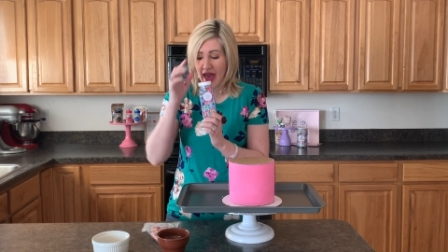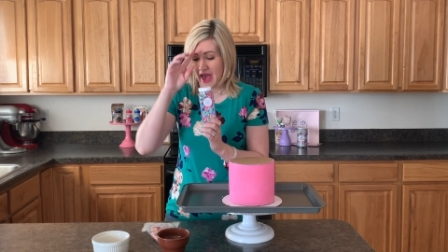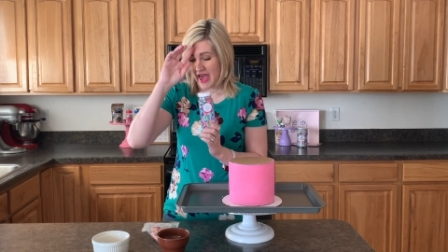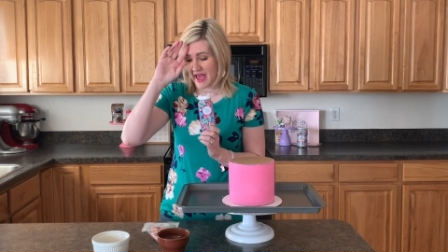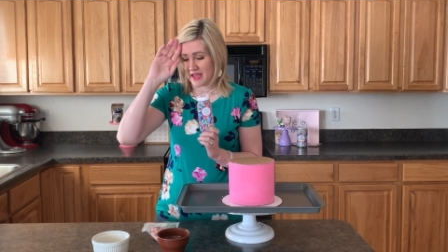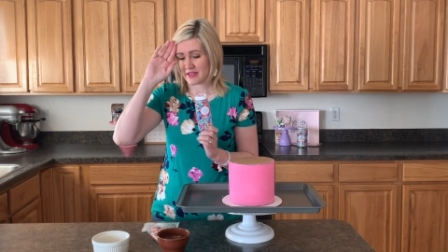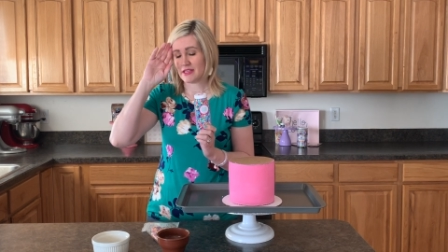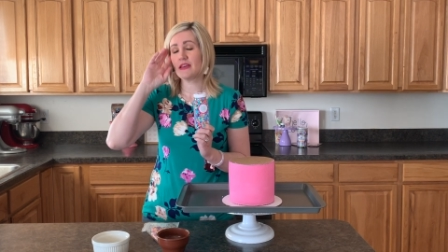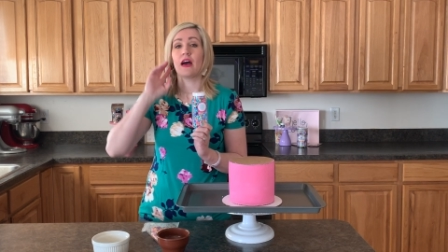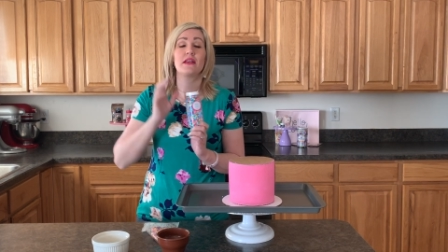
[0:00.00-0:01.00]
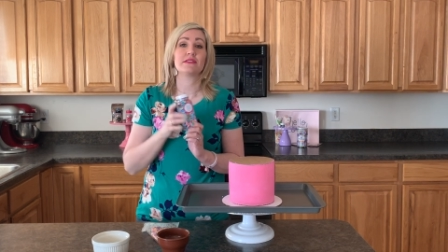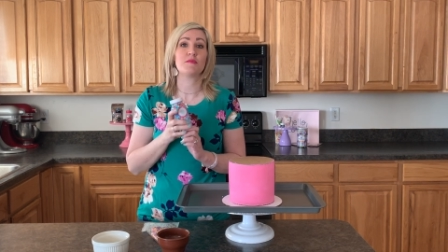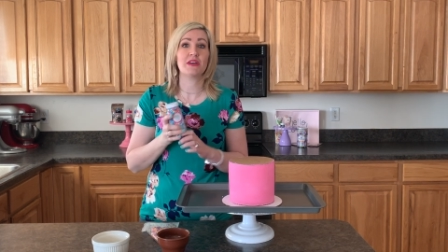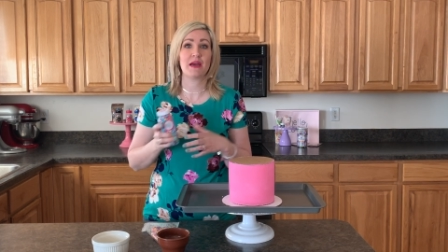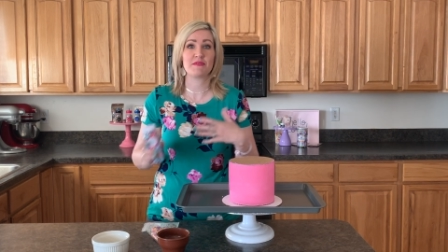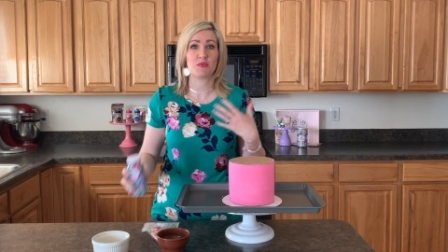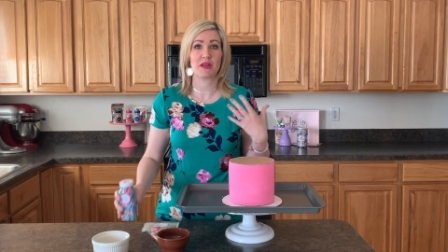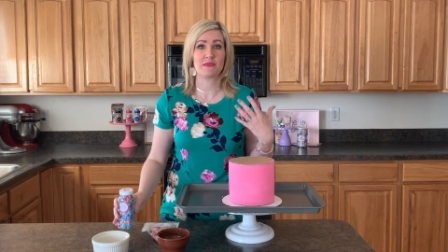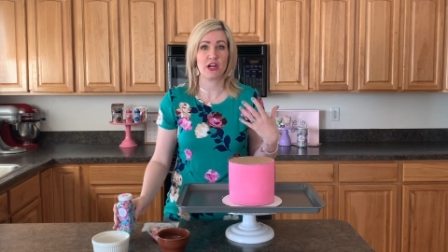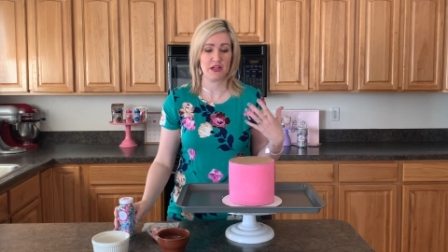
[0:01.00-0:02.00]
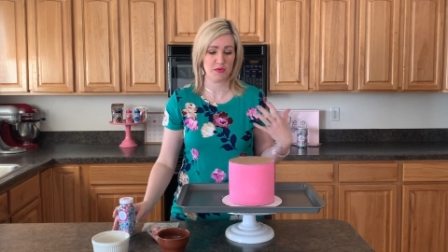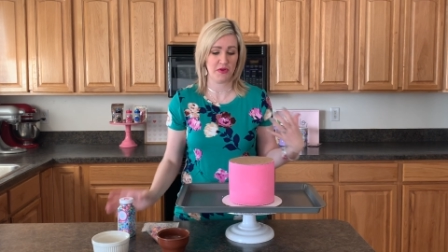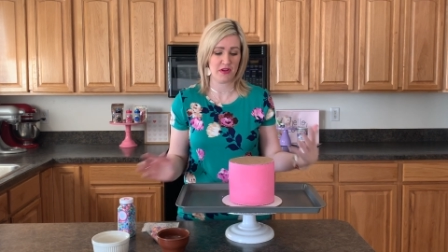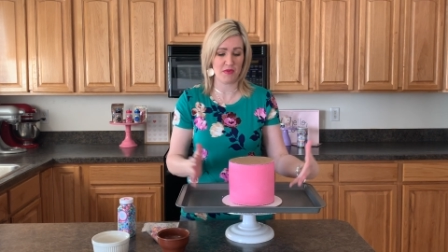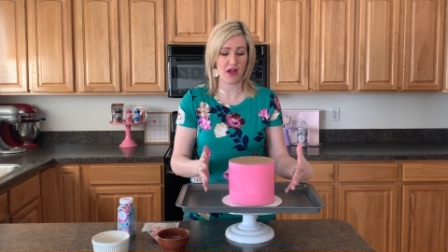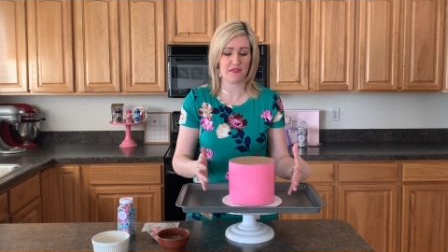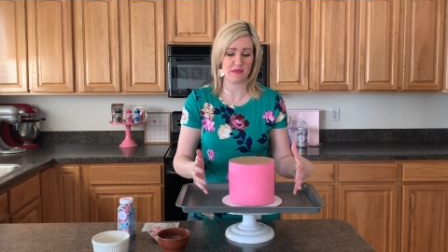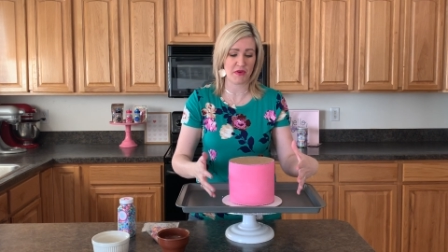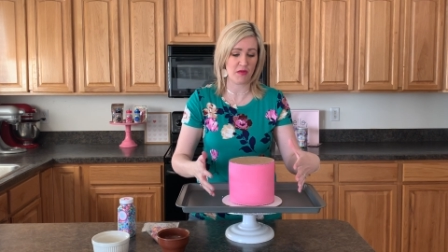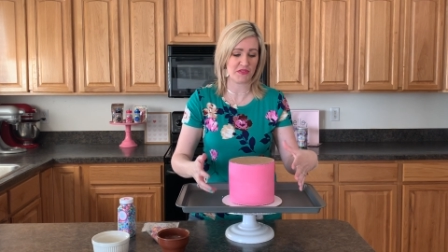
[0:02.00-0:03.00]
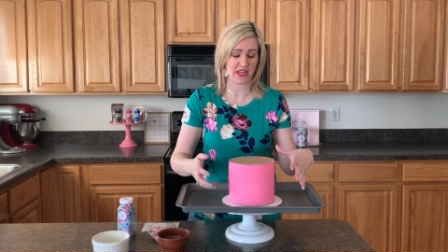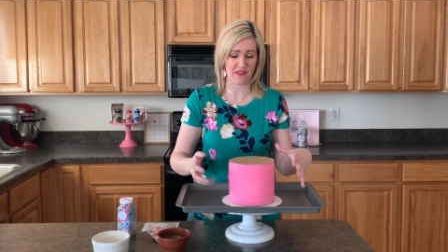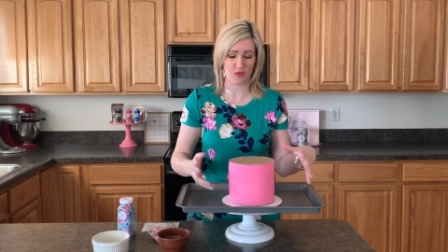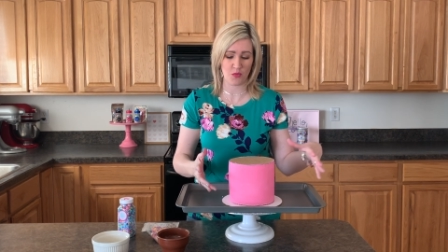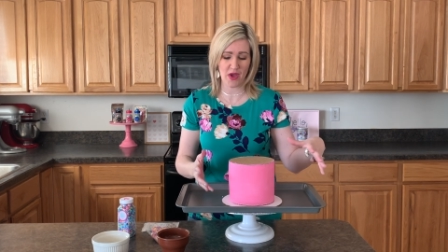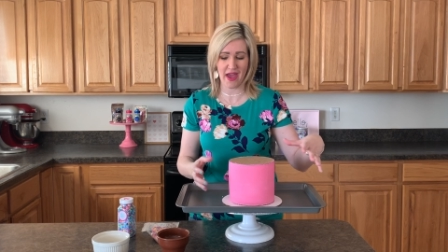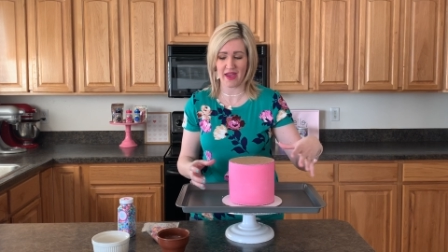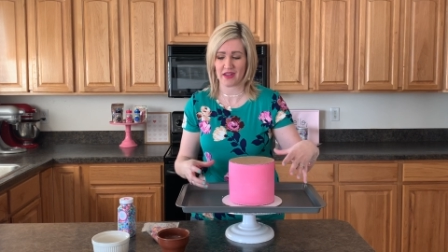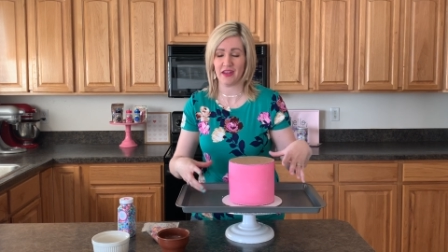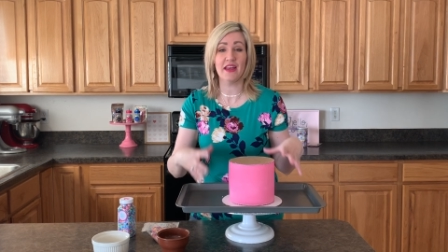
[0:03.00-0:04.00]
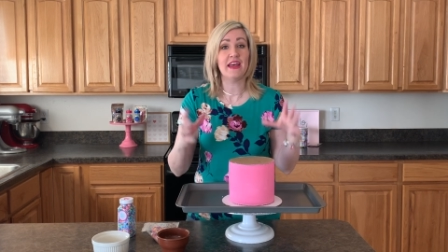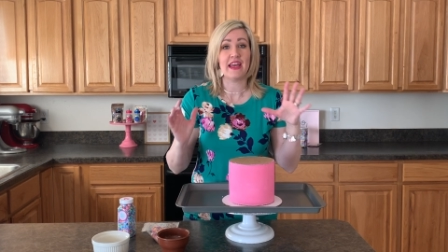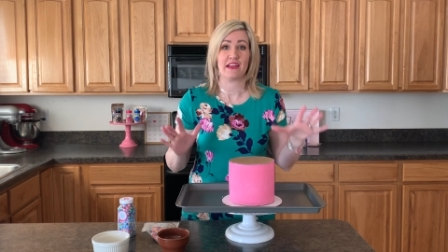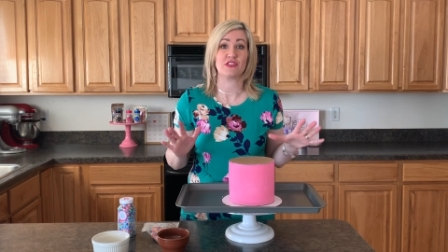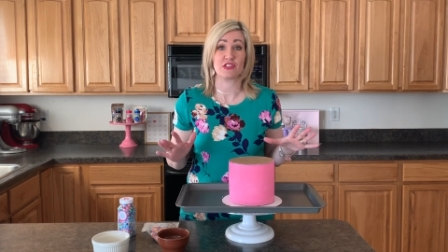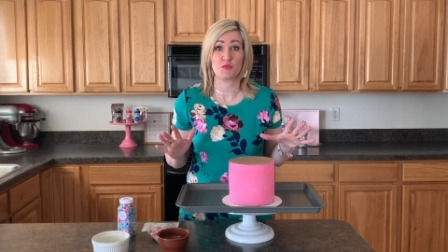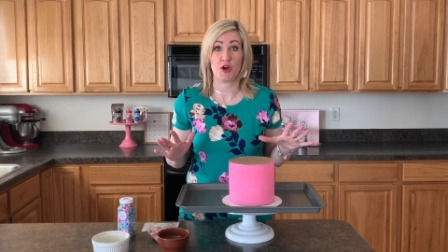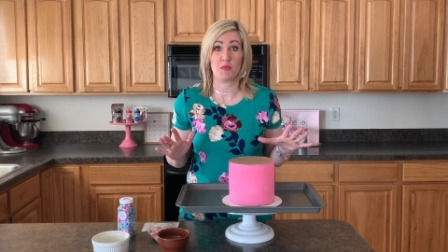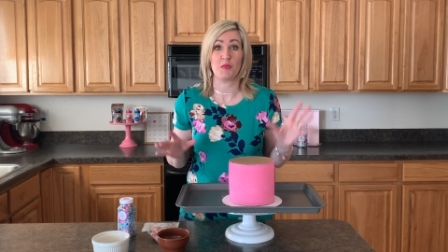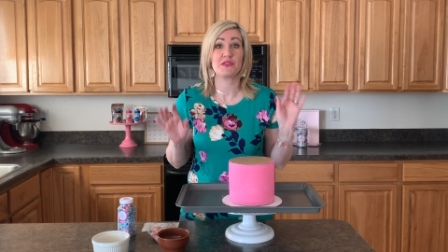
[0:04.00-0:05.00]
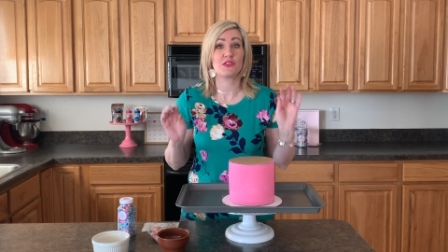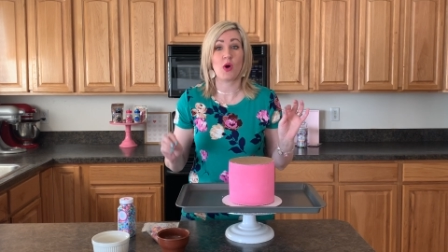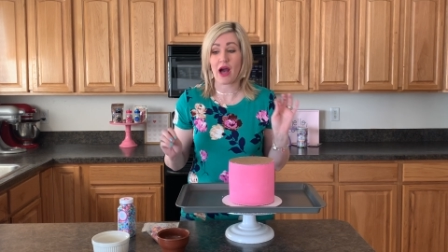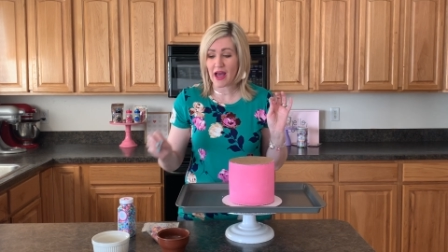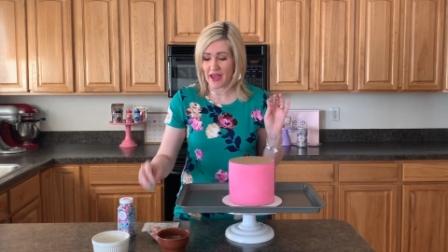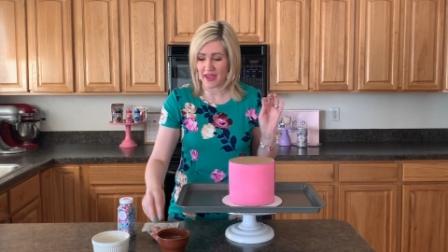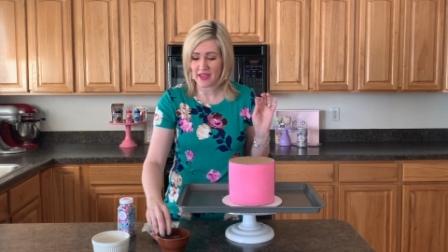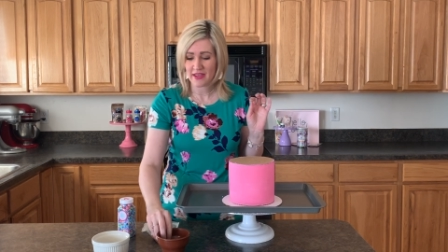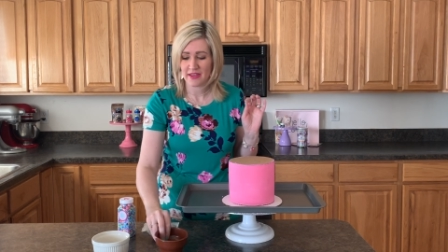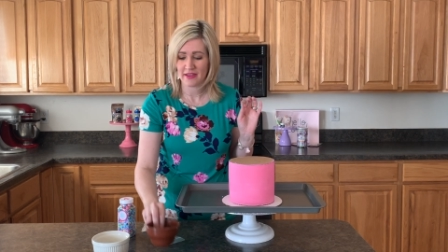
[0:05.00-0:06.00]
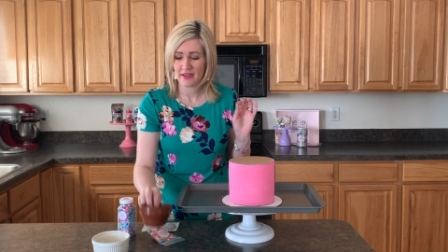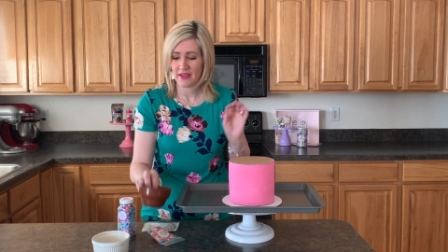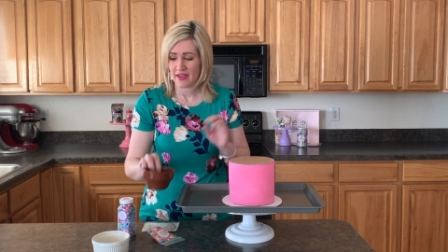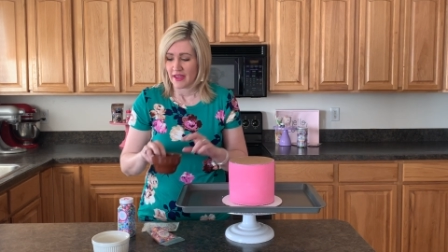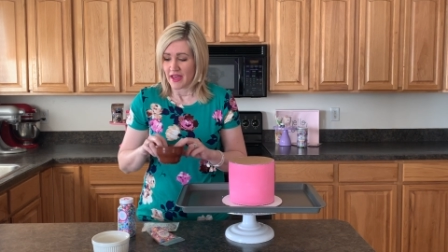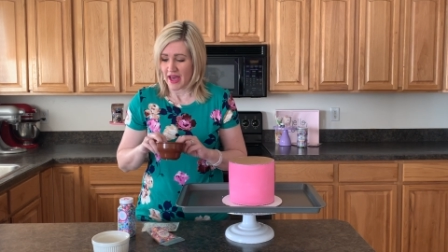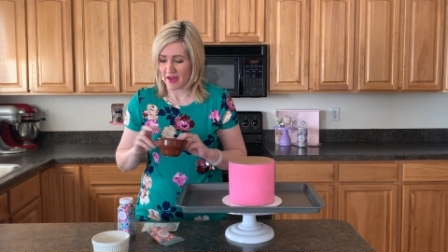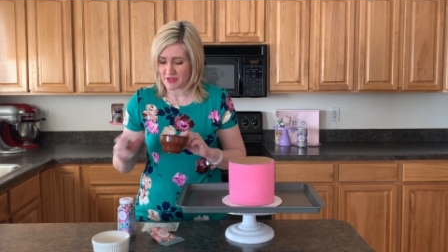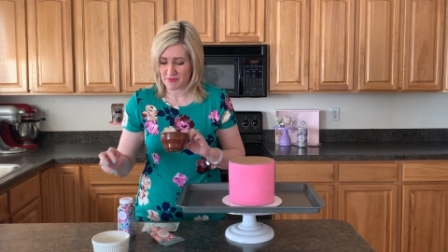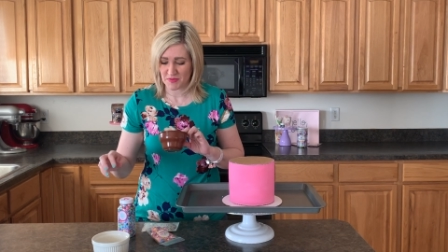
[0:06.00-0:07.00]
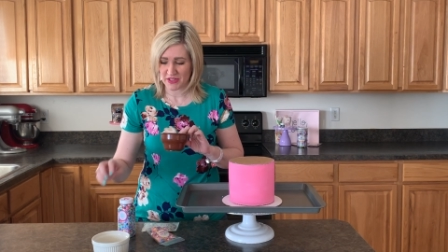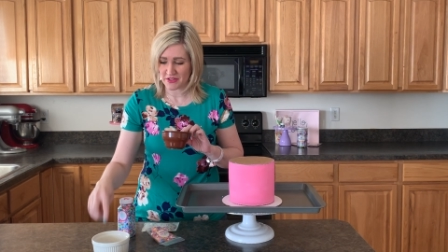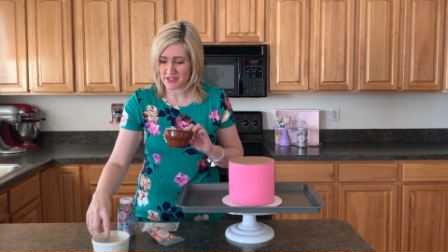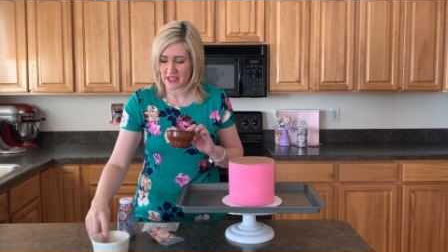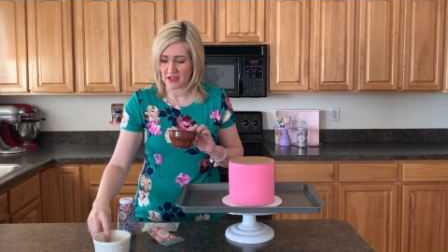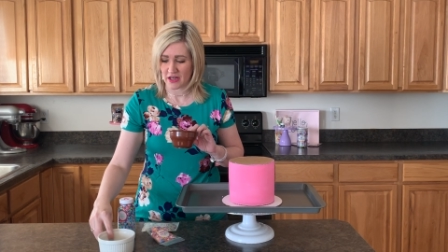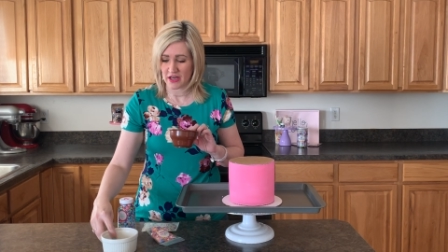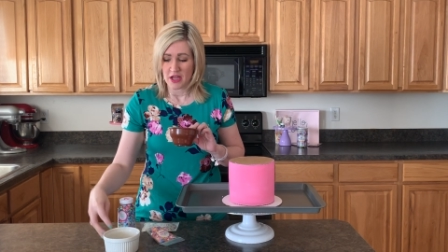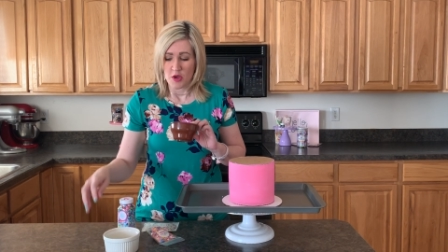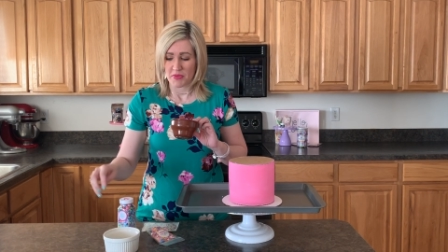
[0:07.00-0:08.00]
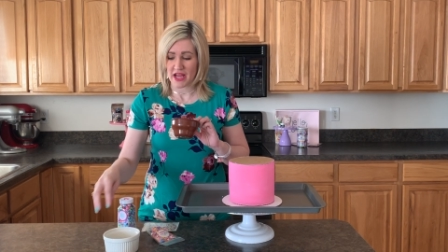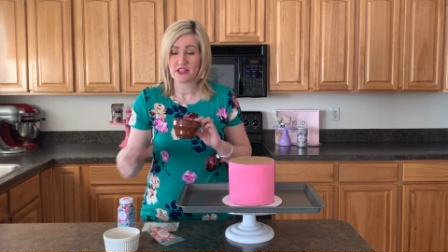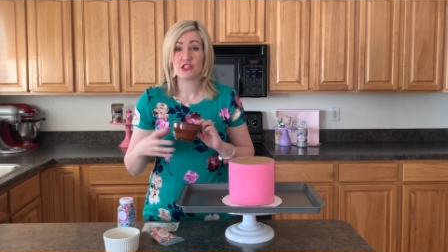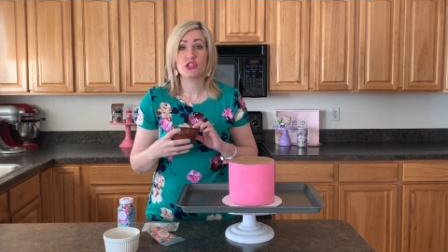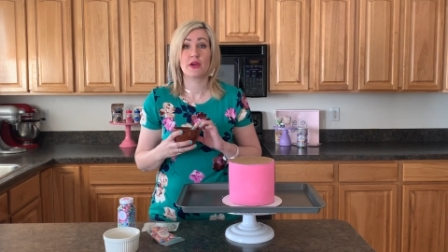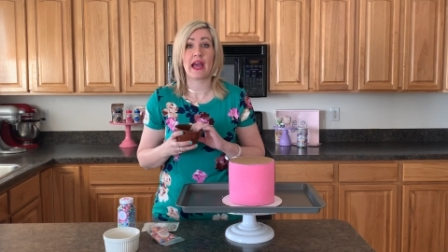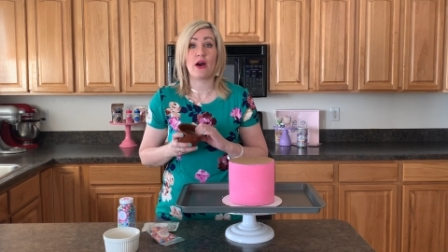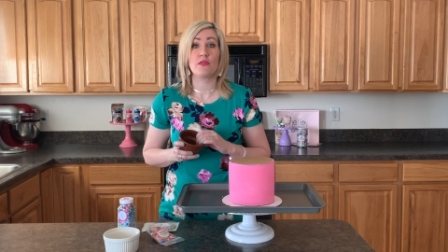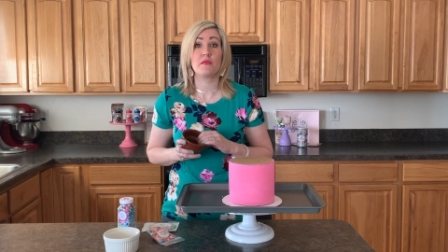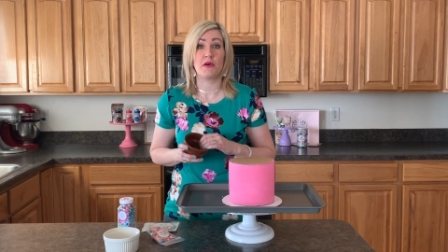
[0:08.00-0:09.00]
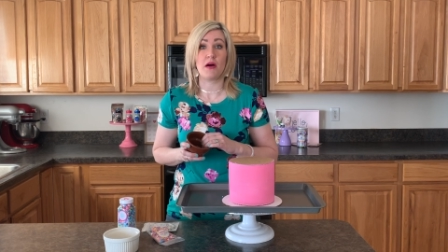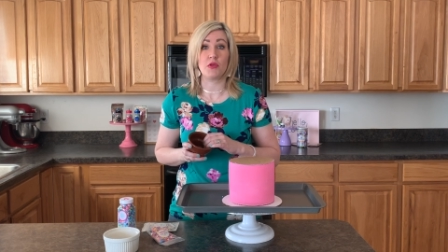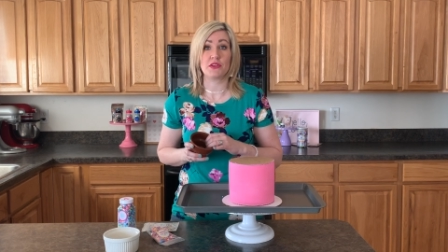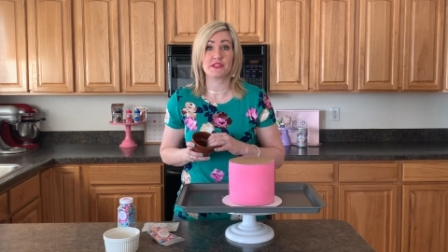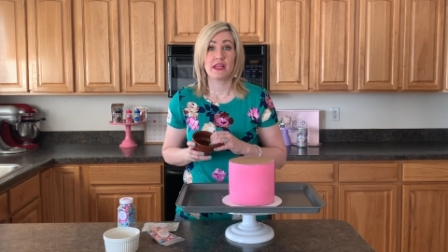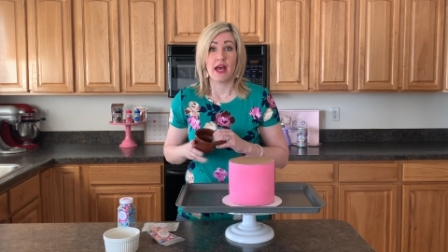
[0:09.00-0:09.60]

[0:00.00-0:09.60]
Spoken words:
And sometimes when I'm trying to put them on, the baubles get in the way and it's just a problem. So I have some sprinkles here, but I just took out the baubles.